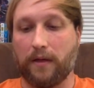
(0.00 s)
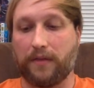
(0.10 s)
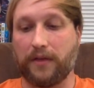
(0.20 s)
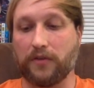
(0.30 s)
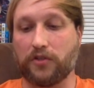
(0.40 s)

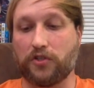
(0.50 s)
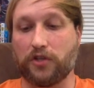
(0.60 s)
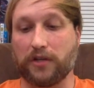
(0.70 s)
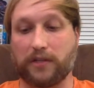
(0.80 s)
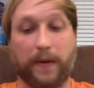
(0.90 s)
Things
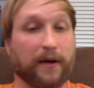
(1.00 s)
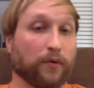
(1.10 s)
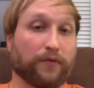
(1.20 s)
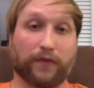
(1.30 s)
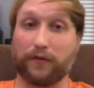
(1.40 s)
just
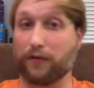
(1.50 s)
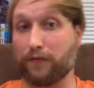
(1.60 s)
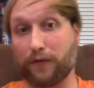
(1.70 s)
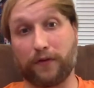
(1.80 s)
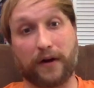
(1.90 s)
spiral further
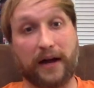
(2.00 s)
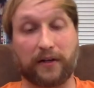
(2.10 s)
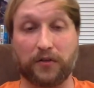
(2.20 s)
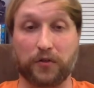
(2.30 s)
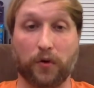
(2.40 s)
and further out
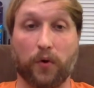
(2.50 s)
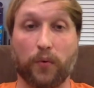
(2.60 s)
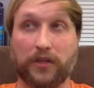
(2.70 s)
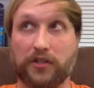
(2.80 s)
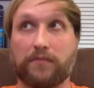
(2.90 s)
of control,
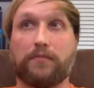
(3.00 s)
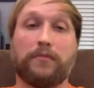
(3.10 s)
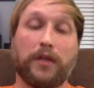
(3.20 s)
which,